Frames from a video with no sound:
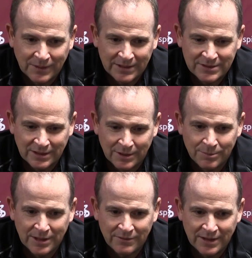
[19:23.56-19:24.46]
it's a little
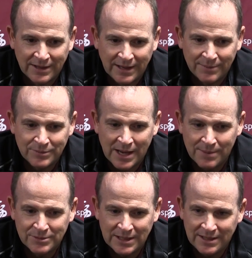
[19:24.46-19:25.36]
bit of an
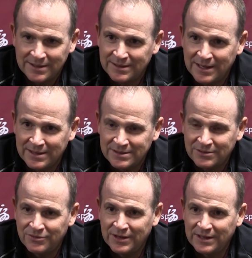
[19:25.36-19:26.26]
empty nest
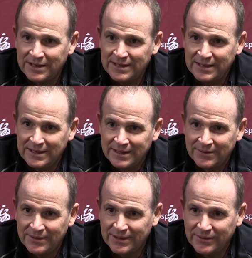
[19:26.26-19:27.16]
feeling
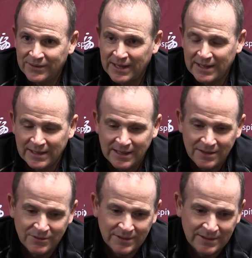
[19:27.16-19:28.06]
when they
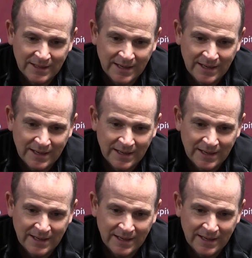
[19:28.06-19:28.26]
leave, and